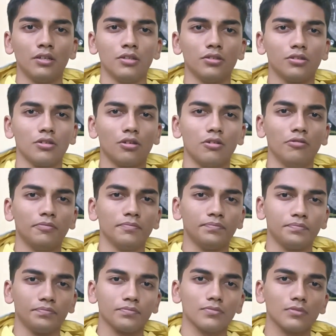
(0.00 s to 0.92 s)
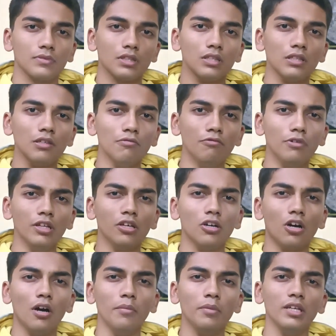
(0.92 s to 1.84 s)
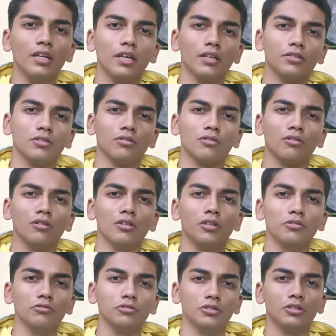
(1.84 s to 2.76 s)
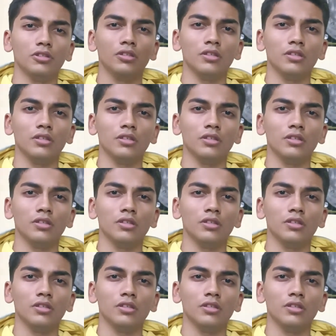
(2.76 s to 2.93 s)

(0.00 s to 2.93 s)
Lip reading: So when the comet gets close